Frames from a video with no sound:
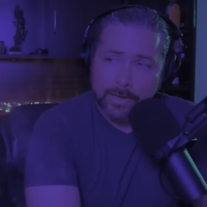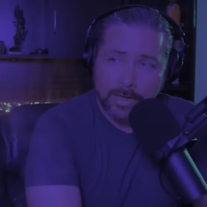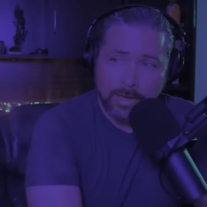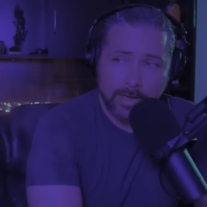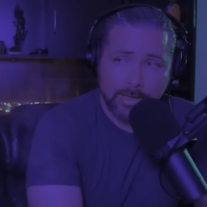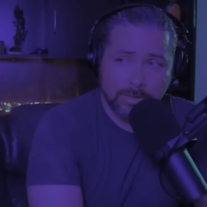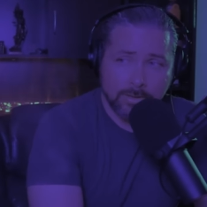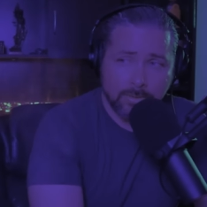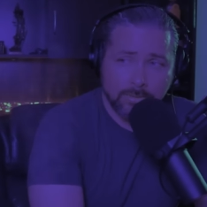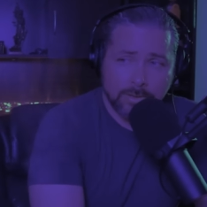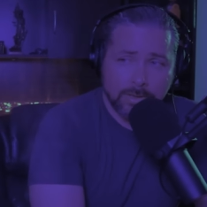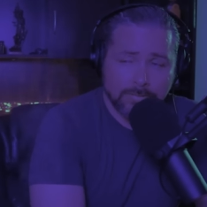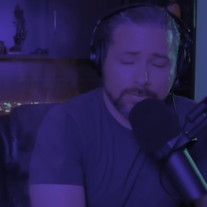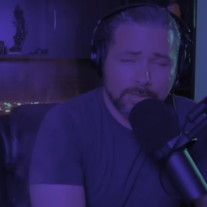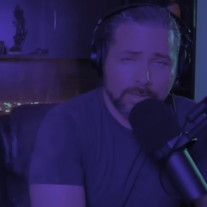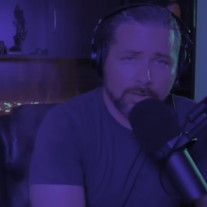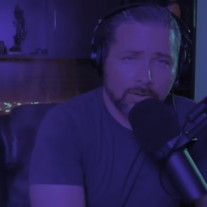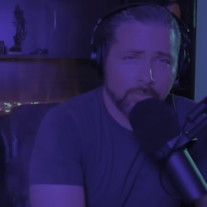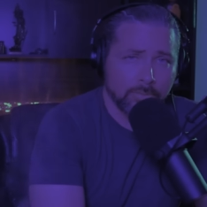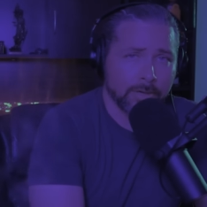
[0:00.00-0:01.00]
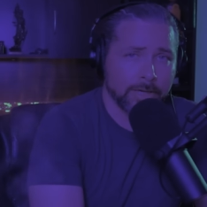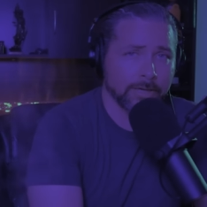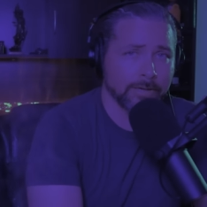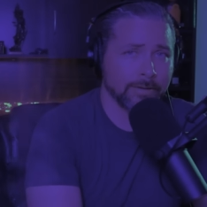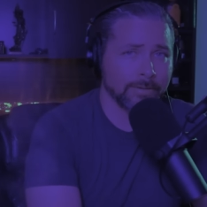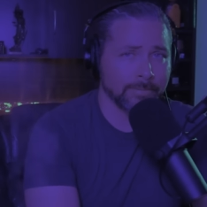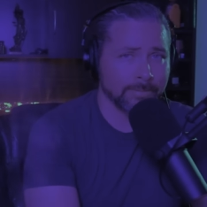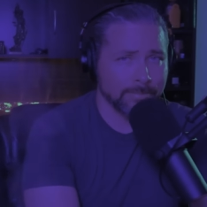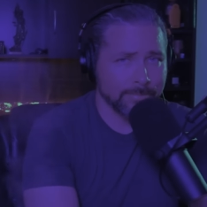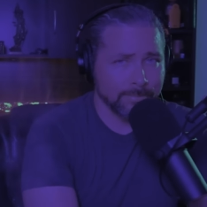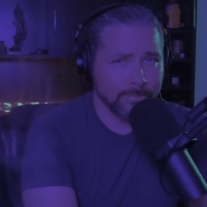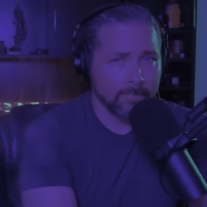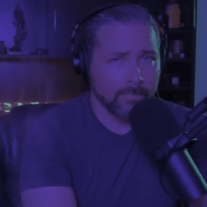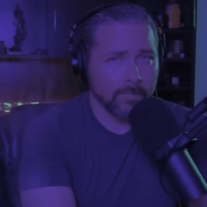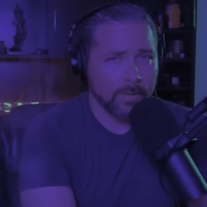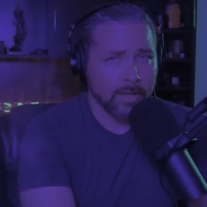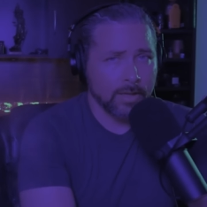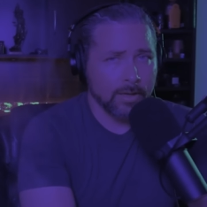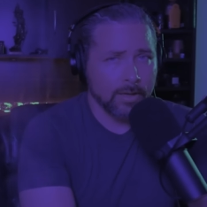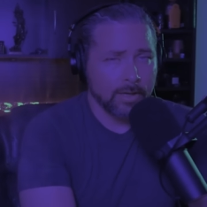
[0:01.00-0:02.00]
And he's old enough to know better.
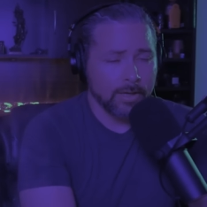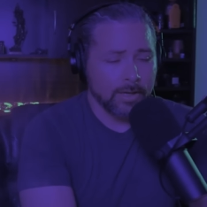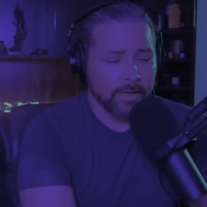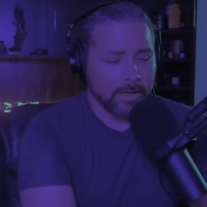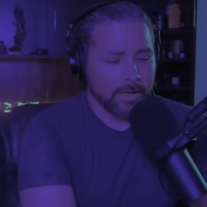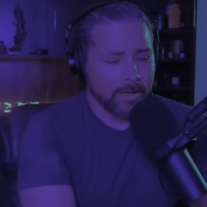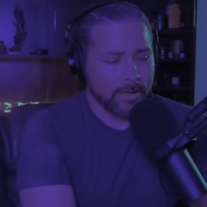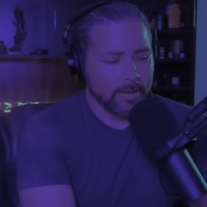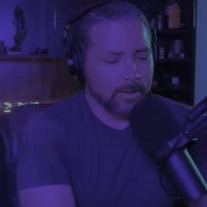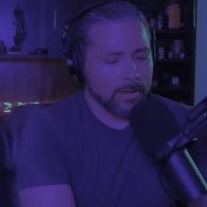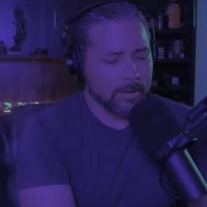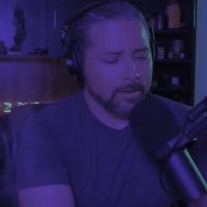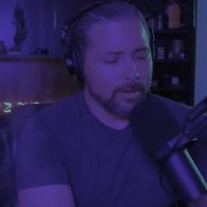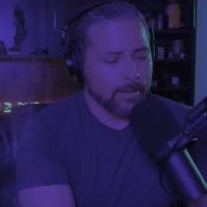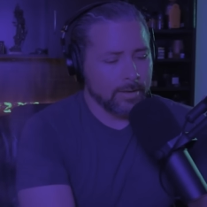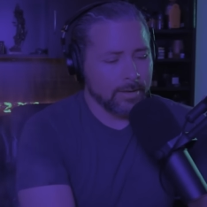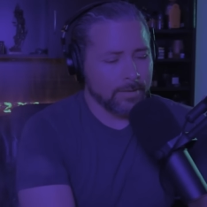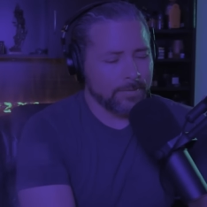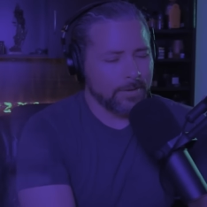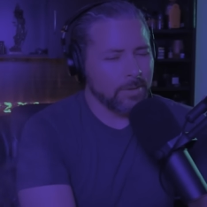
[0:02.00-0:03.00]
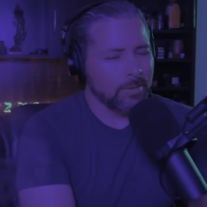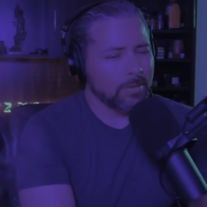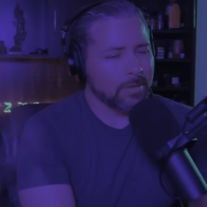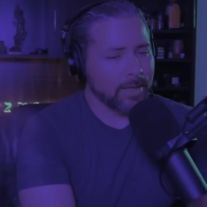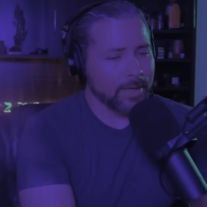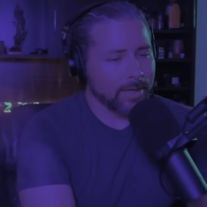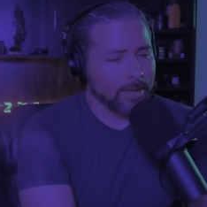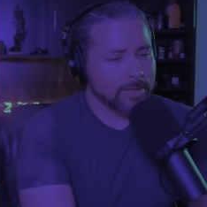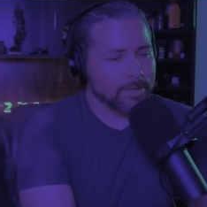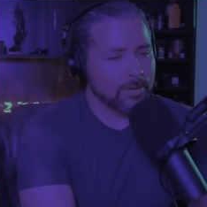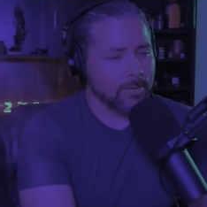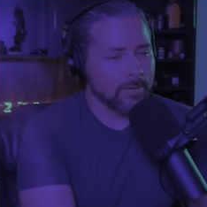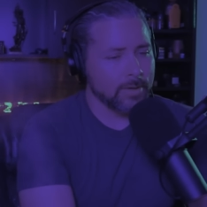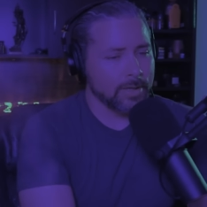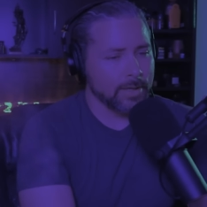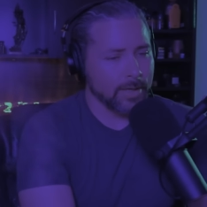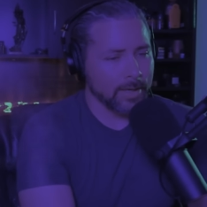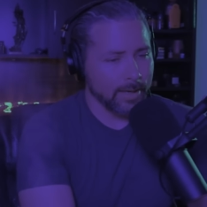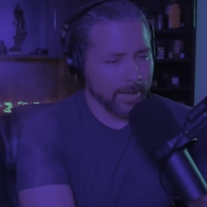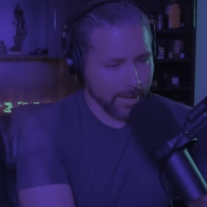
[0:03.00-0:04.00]
If you think it's
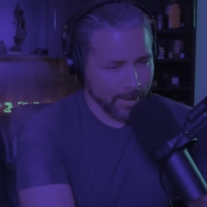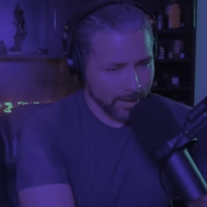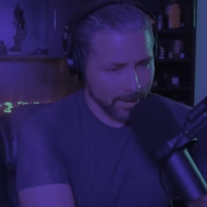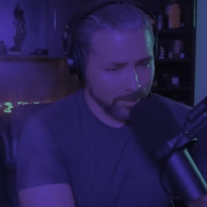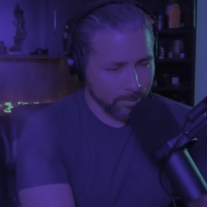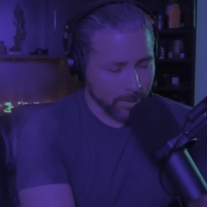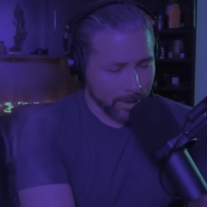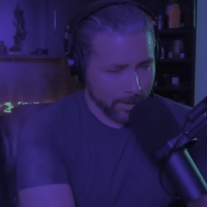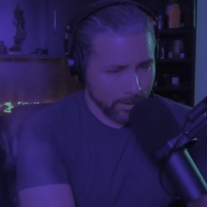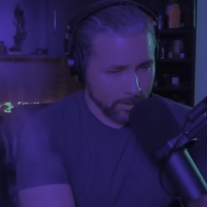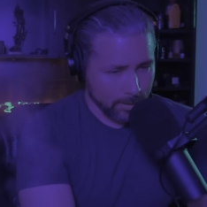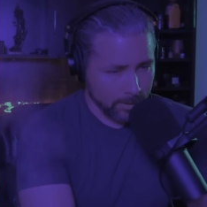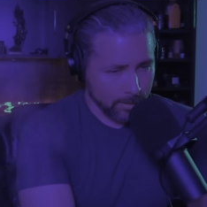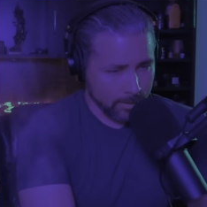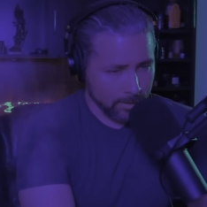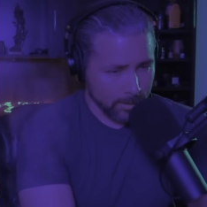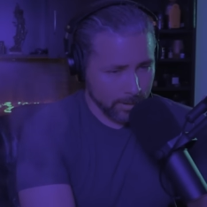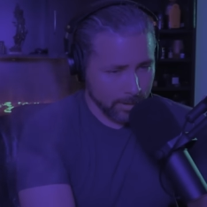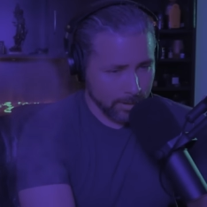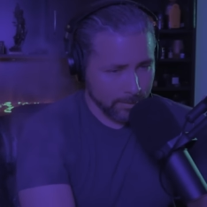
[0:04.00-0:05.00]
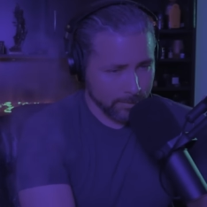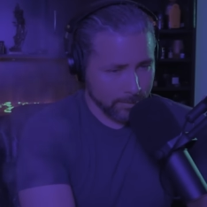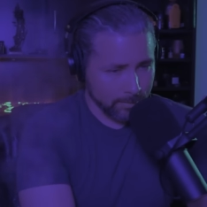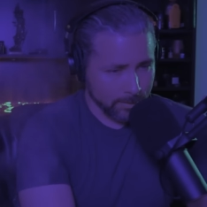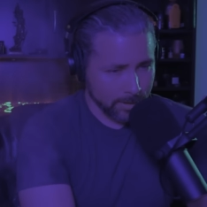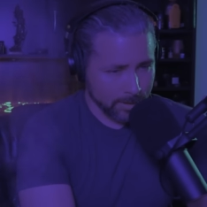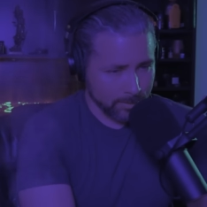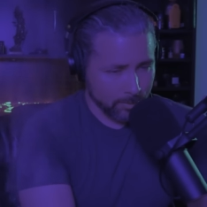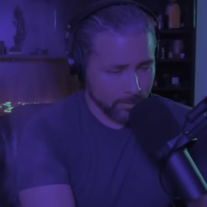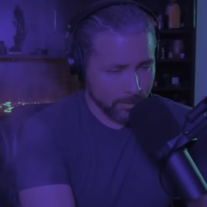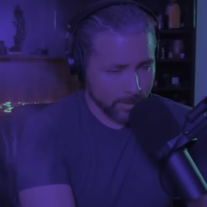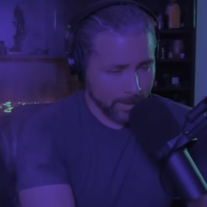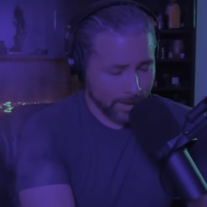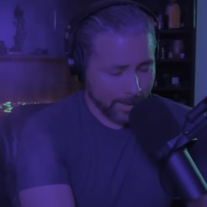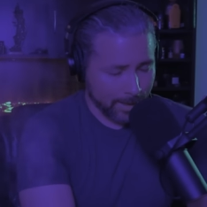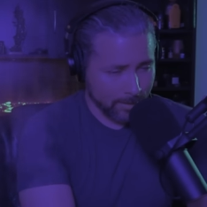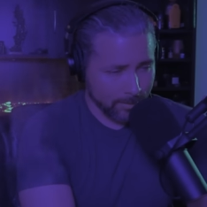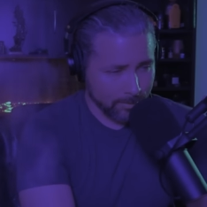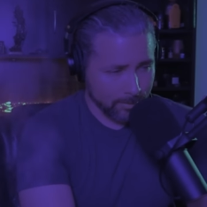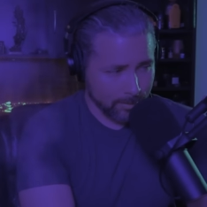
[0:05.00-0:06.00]
going to get any better uh, from this
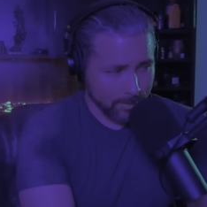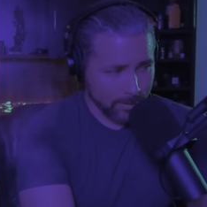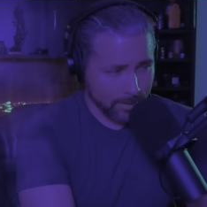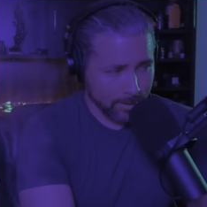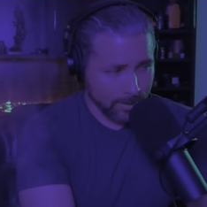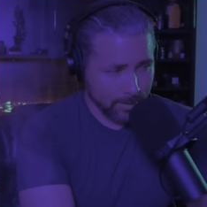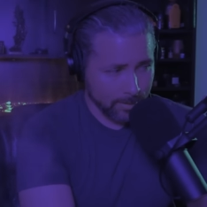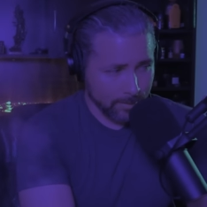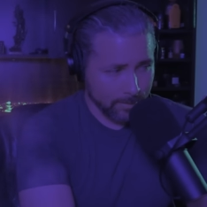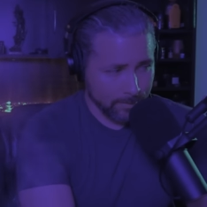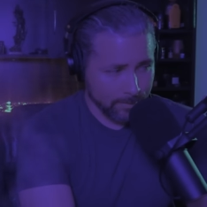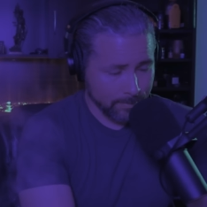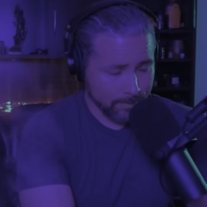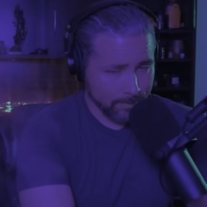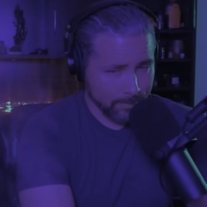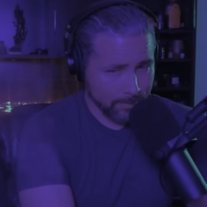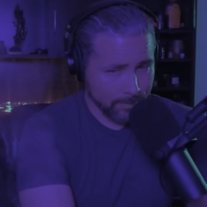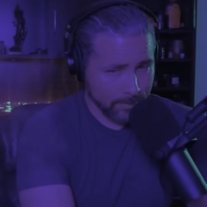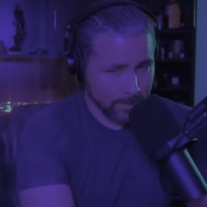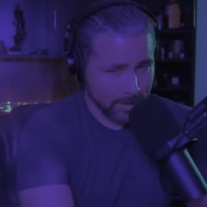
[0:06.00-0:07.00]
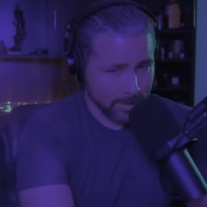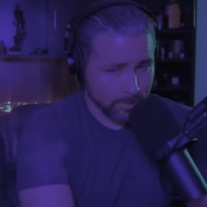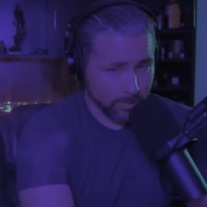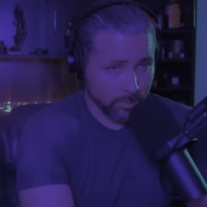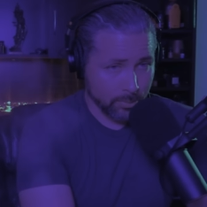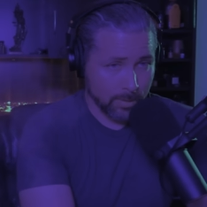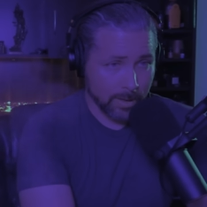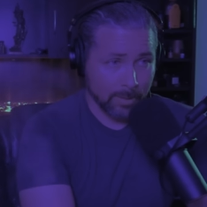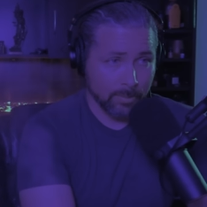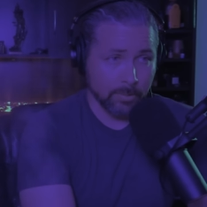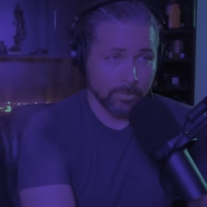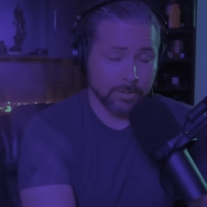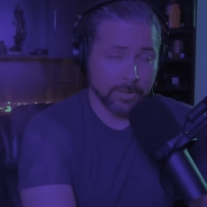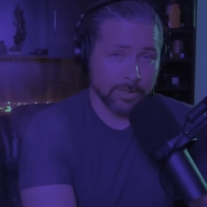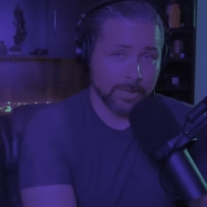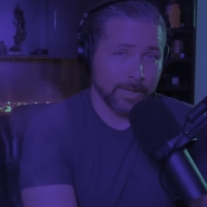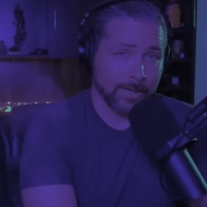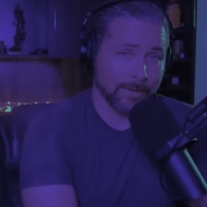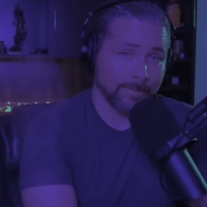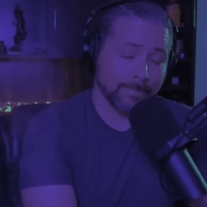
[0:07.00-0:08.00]
point out, it's
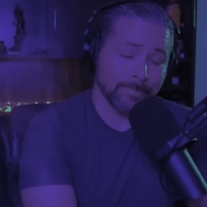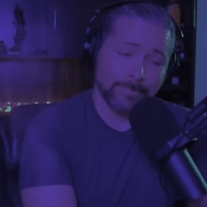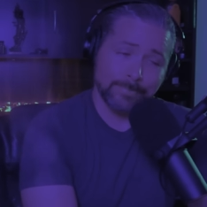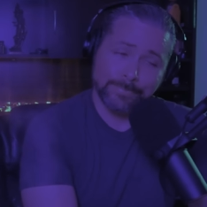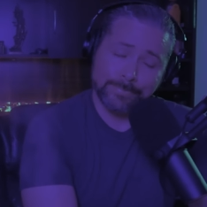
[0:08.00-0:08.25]
probably not.